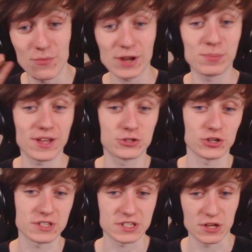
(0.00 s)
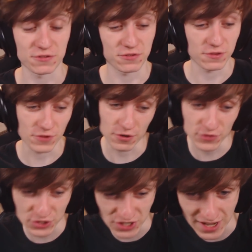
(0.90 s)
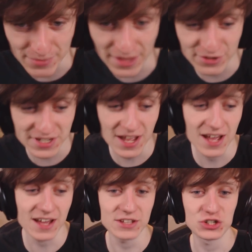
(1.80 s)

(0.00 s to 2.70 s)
And when a player joins the server for the very first time, there is a high